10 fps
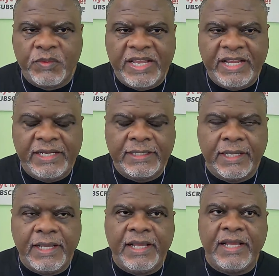Wade
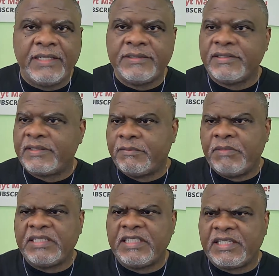and some
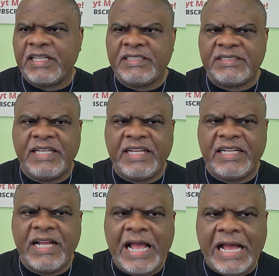other things that are